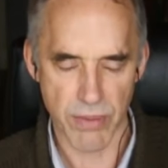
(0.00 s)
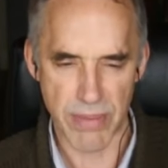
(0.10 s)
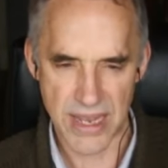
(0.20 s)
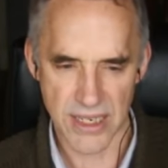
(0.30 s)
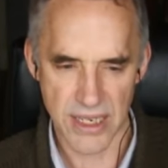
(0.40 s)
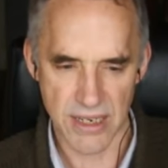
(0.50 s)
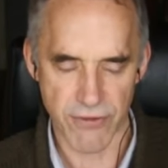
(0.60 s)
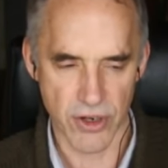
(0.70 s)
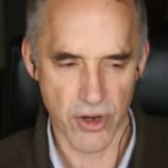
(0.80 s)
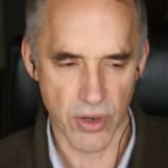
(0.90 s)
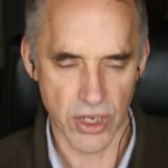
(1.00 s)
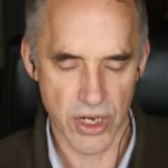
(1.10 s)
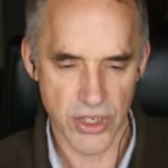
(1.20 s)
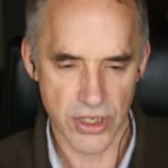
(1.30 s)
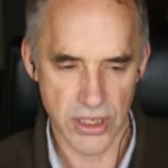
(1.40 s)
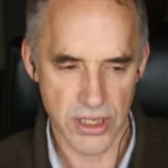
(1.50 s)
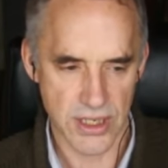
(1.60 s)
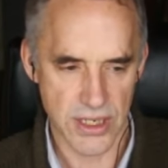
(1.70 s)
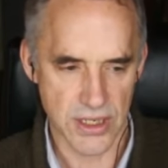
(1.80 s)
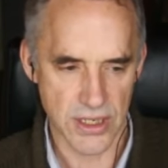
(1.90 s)
propensity for neurological
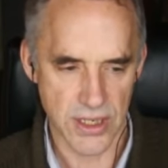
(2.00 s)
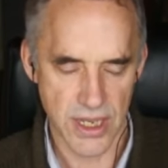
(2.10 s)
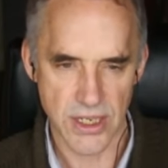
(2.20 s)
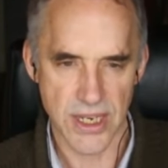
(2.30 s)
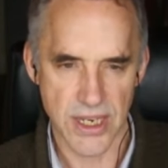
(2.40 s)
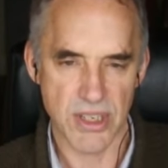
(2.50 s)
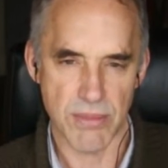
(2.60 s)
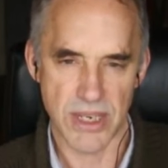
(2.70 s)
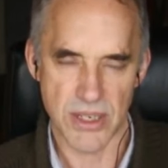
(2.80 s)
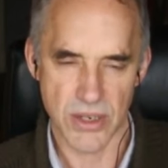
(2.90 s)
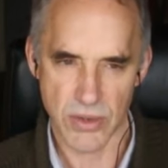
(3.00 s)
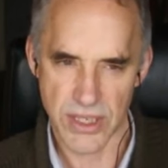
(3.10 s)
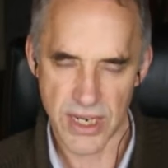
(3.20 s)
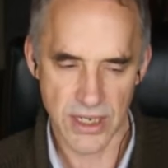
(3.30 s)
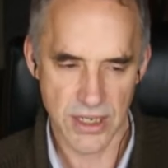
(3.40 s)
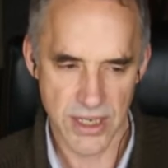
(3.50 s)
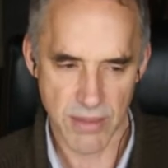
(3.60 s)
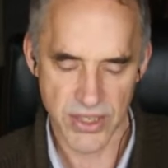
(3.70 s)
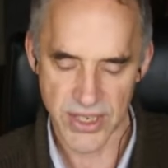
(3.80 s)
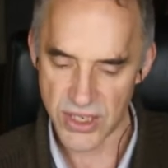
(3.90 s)
diseases that seems to be associated in
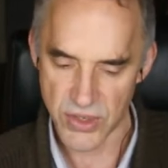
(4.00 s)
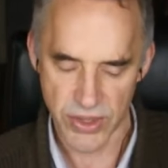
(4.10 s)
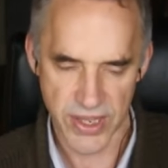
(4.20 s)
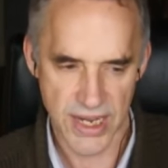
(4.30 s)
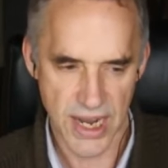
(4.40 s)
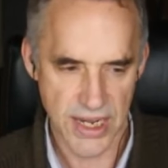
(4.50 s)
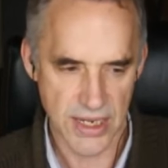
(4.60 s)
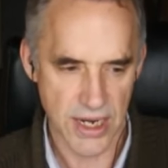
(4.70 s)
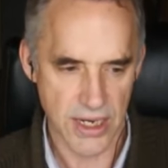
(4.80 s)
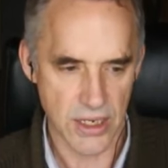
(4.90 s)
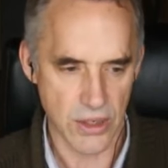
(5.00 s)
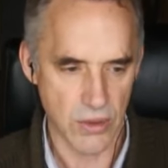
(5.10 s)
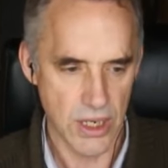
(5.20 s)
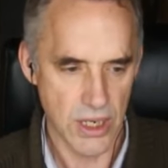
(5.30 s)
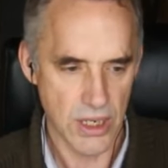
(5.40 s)
some sense with that heightened IQ.